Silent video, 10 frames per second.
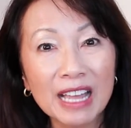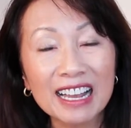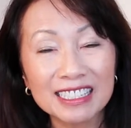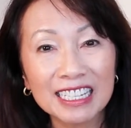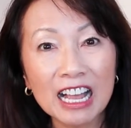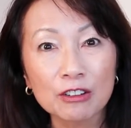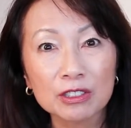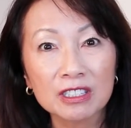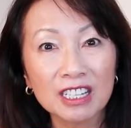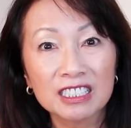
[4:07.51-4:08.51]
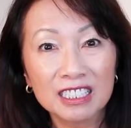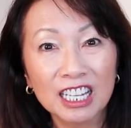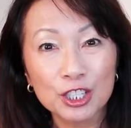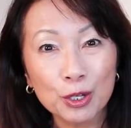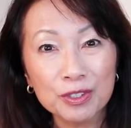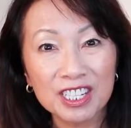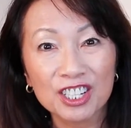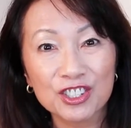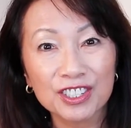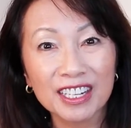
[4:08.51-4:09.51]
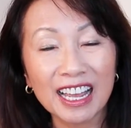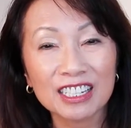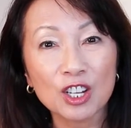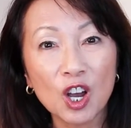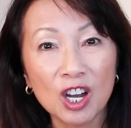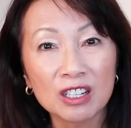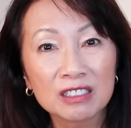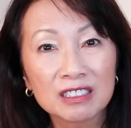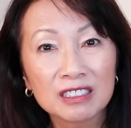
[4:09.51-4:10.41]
acting out than to get no attention at all.